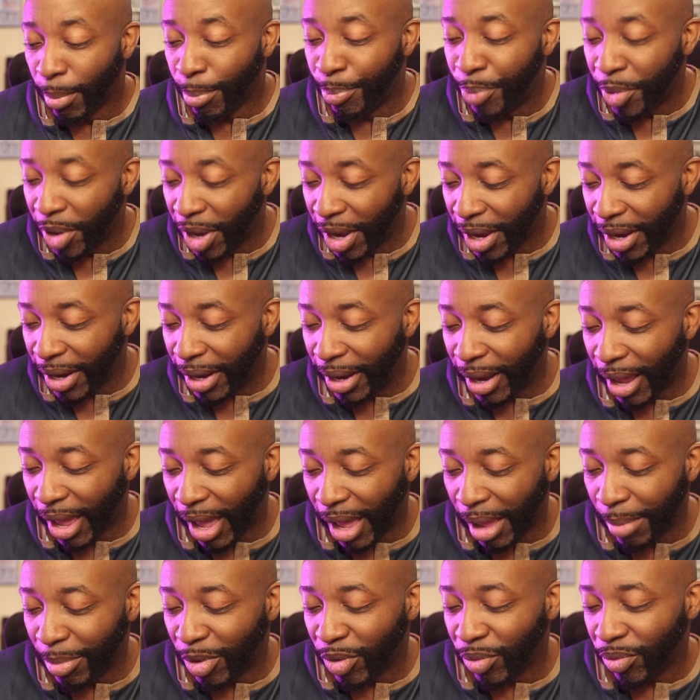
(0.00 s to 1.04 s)
But
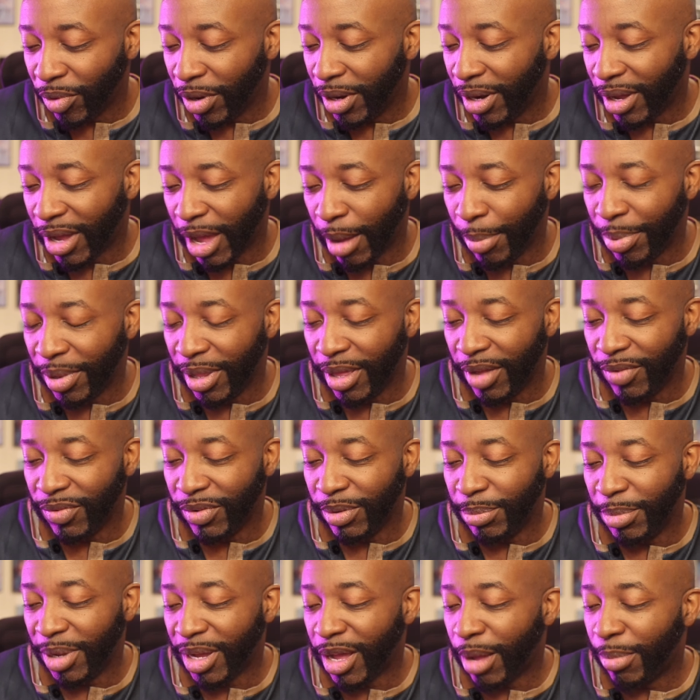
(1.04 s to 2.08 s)
I'm going to read a couple of
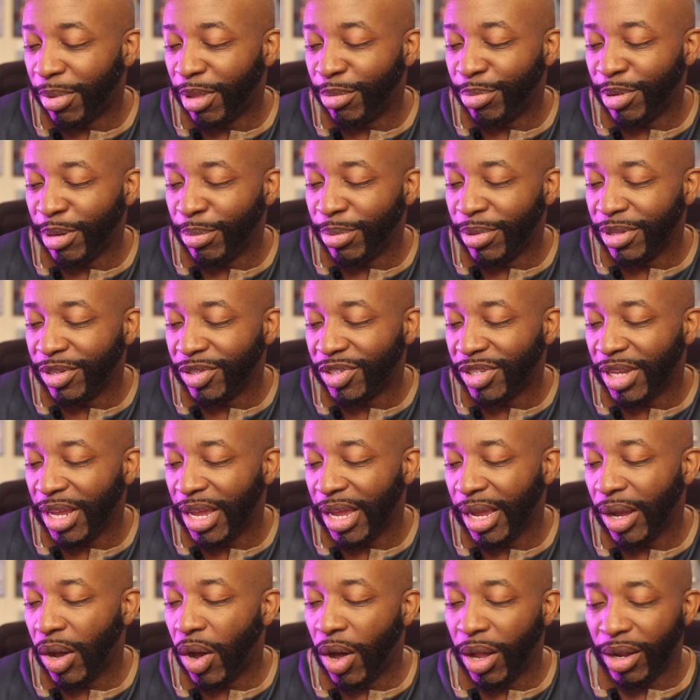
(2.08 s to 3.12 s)
them. A couple of people are
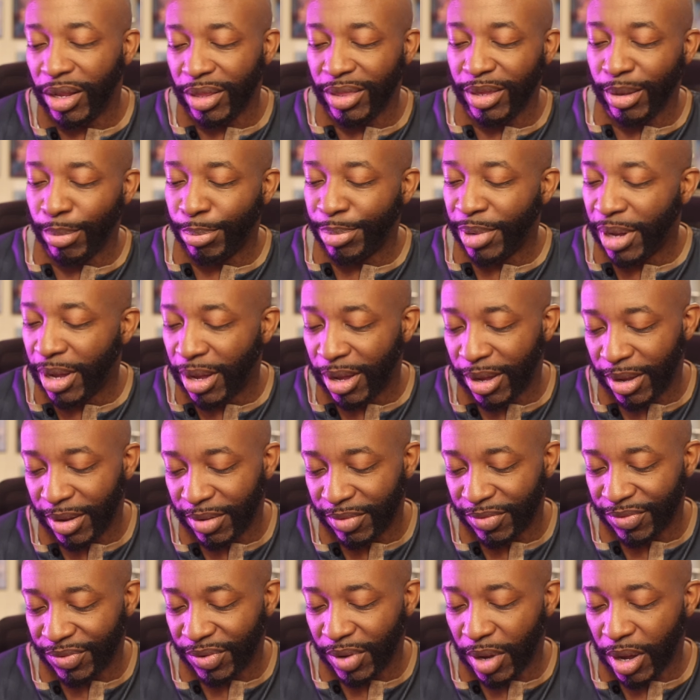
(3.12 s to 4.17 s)
saying all of the
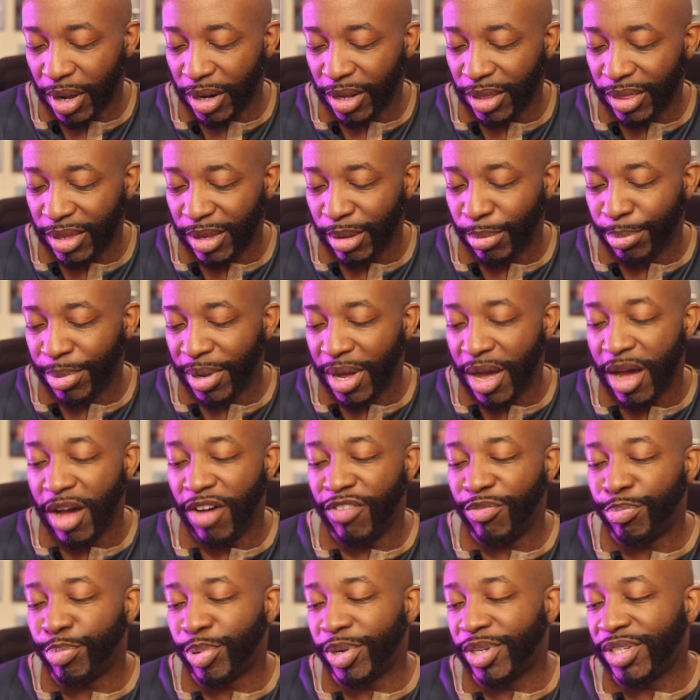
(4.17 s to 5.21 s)

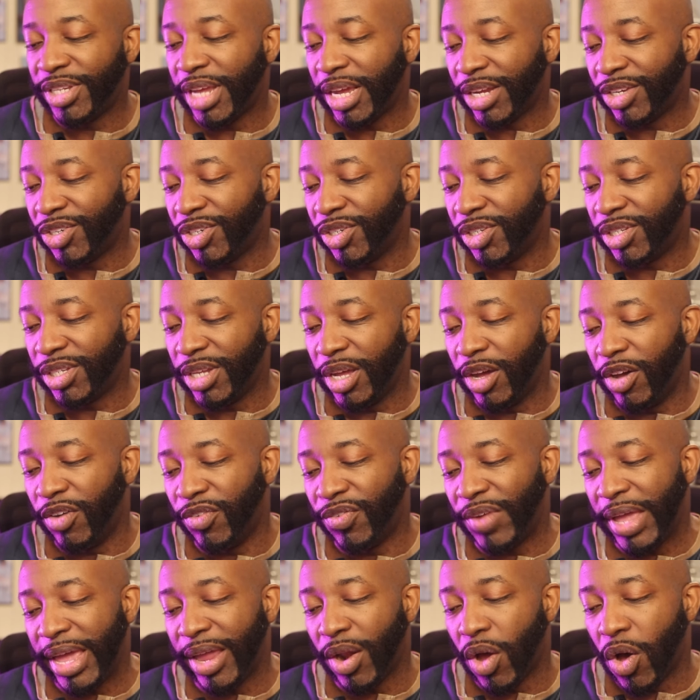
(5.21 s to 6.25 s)
above, protect
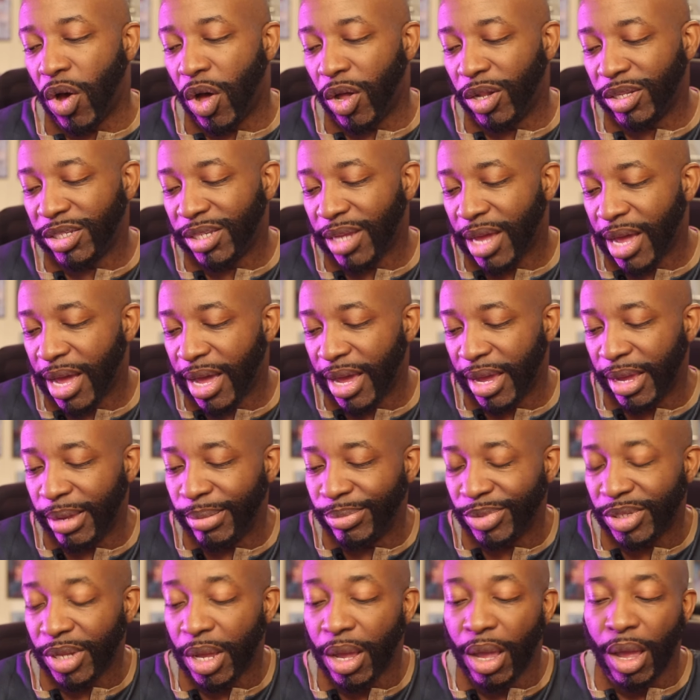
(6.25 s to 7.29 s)
yourself at all
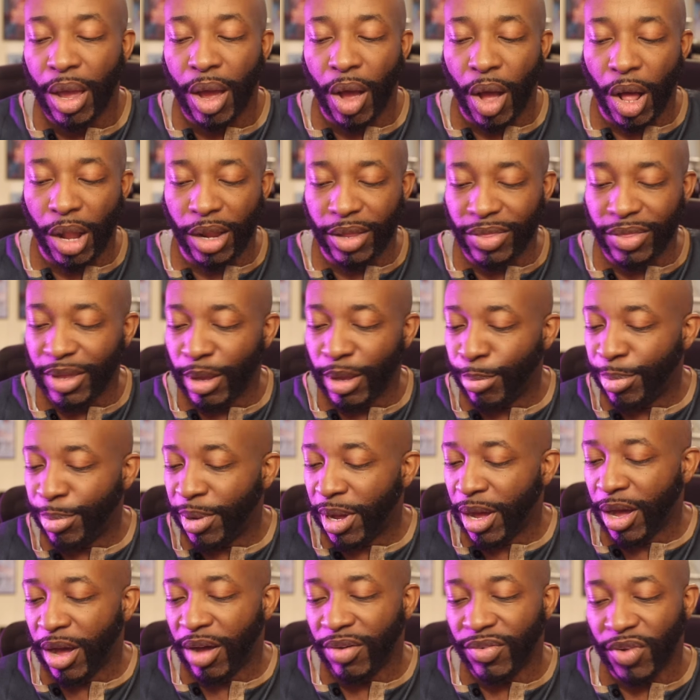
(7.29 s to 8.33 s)
times, all of the
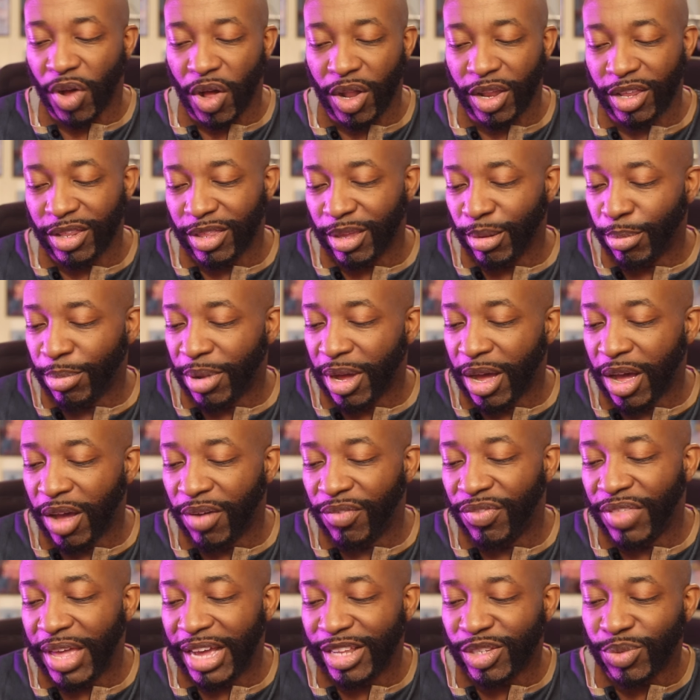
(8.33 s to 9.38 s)

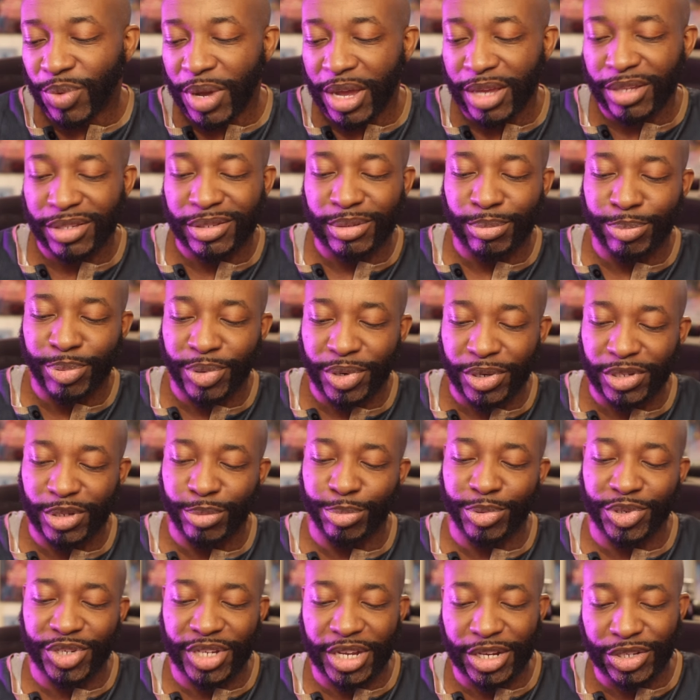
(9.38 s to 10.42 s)
above. That's why it's important to
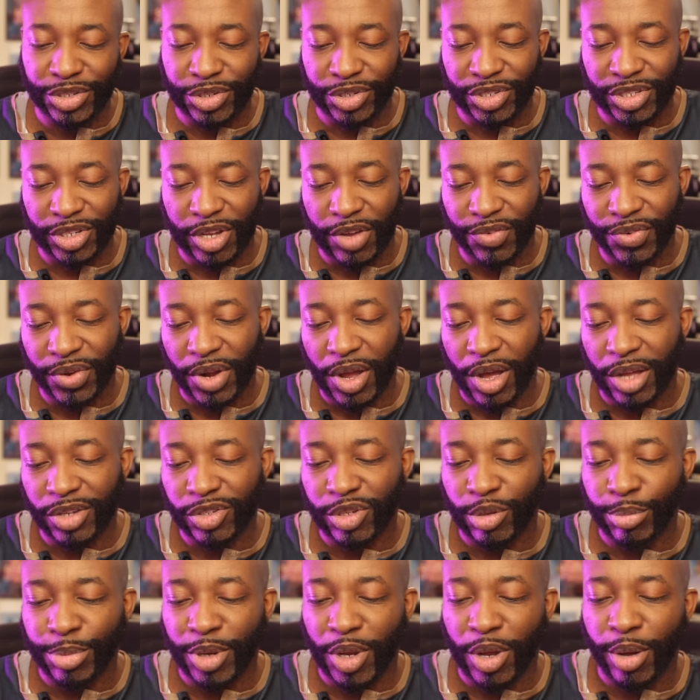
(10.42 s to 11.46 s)
protect yourself and
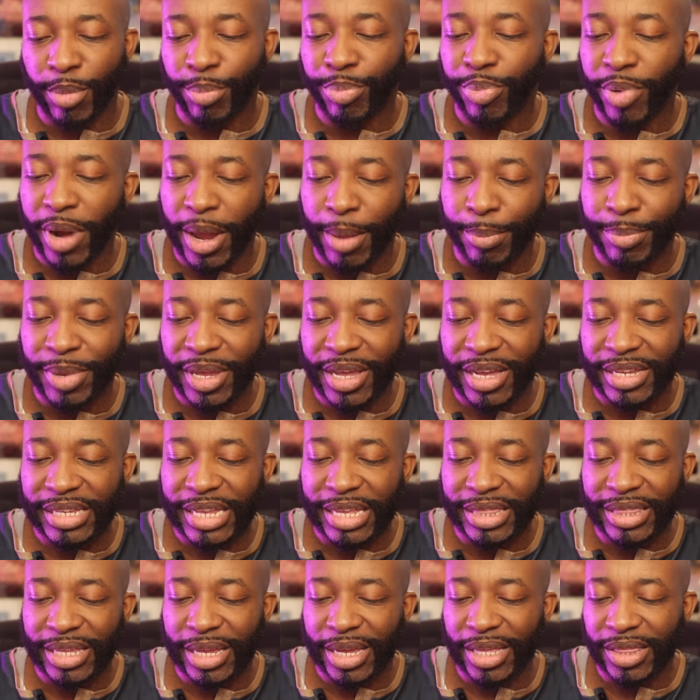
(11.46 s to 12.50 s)
also be on prep, because
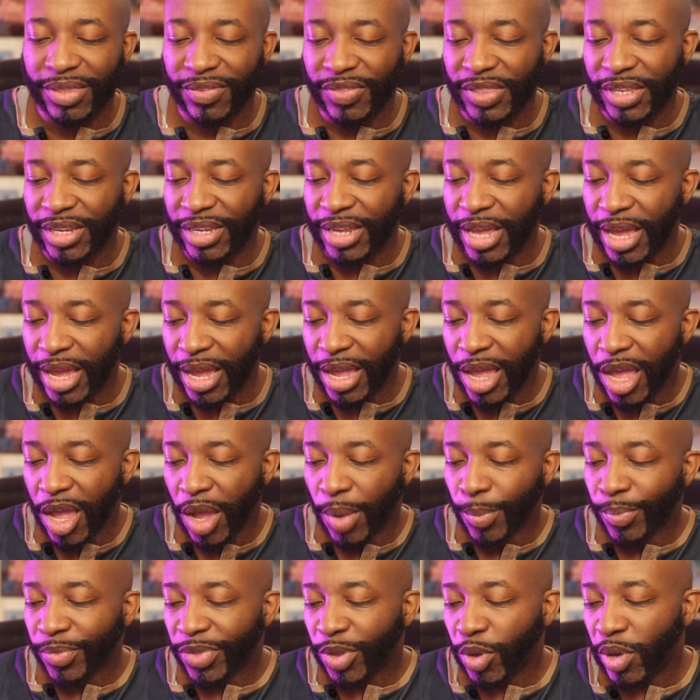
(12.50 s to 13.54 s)
at the end of the day,
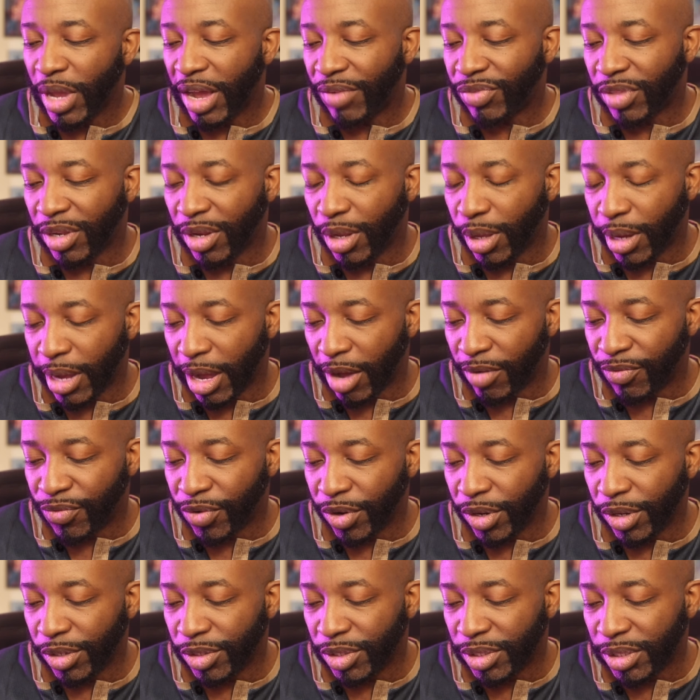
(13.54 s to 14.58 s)
you have to look out for
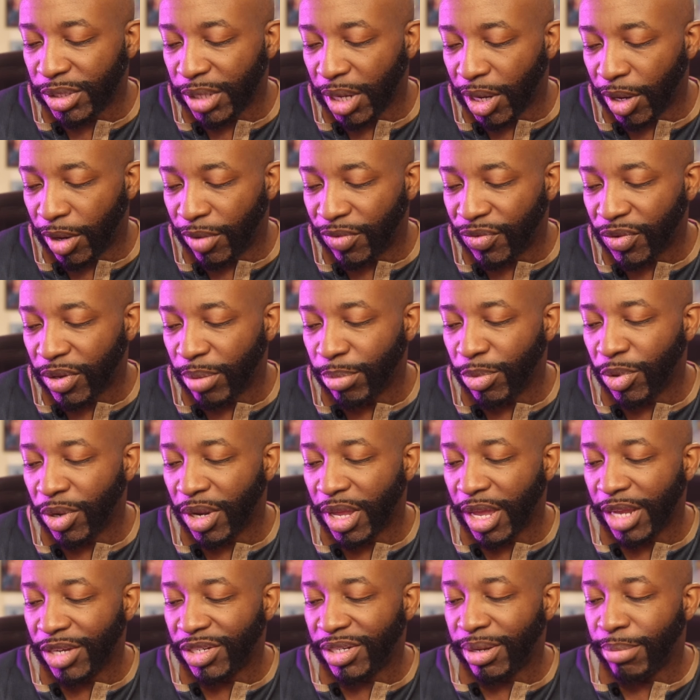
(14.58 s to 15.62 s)
yourself.
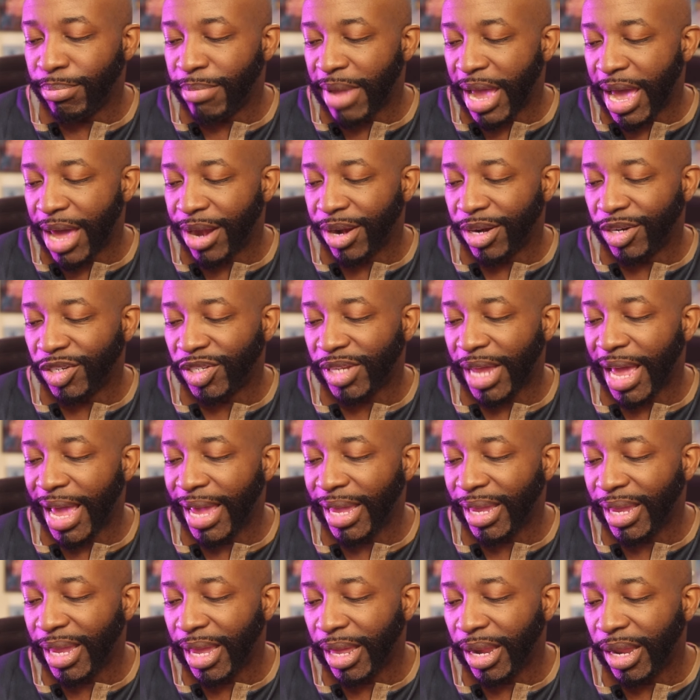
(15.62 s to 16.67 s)
Communication matters. I
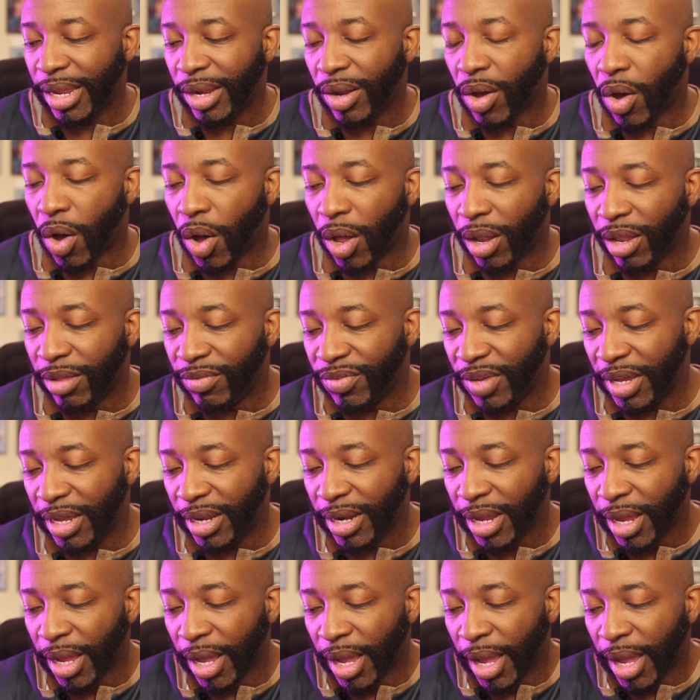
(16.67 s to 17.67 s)
get it. All of it.